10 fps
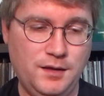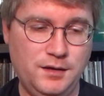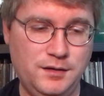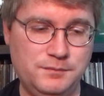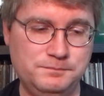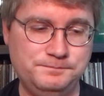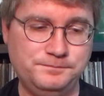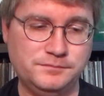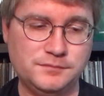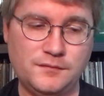
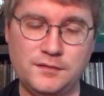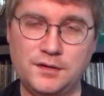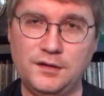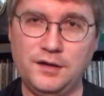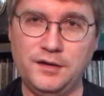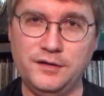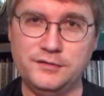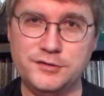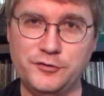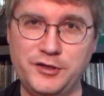
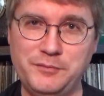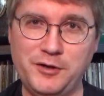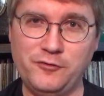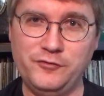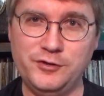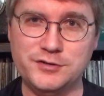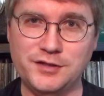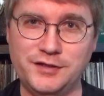So then in my reviews,